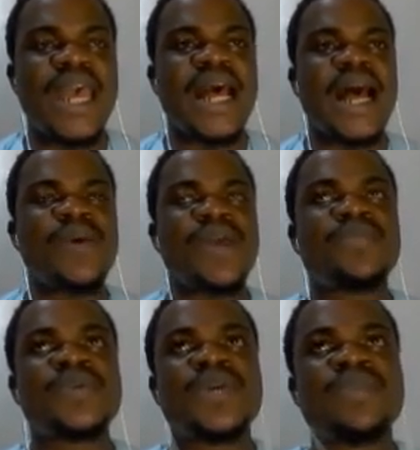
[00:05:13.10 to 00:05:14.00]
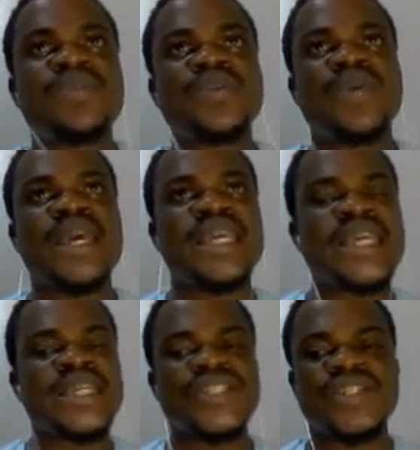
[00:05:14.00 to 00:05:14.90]
How are you able to
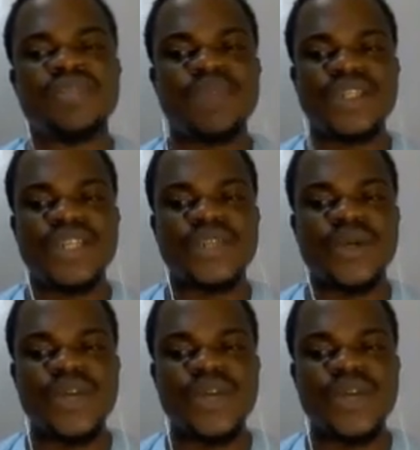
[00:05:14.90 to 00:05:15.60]
engage the patient?